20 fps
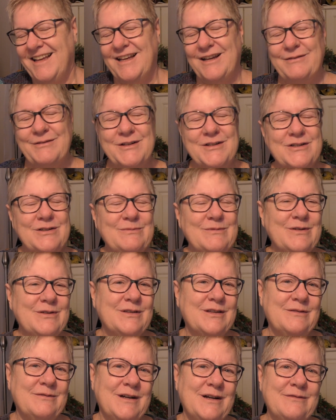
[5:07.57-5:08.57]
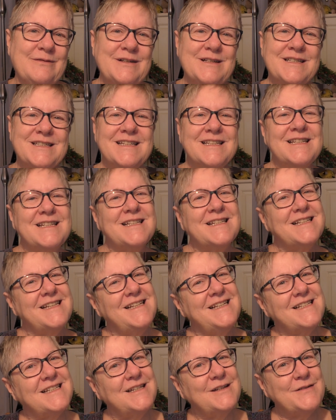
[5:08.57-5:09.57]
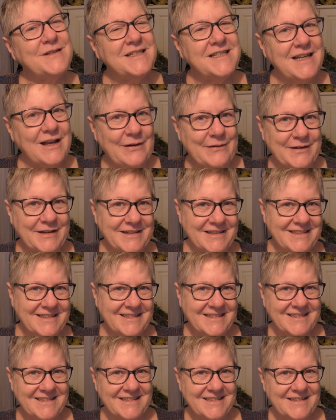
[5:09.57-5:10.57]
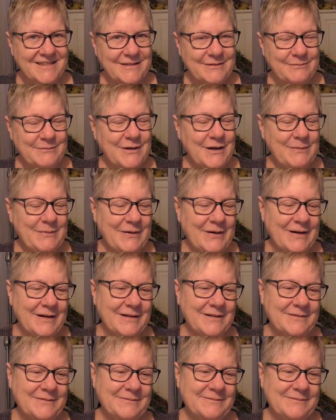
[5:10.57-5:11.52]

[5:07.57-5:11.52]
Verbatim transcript: I wish you mirth and reverence in this season of Samhain. Merry part.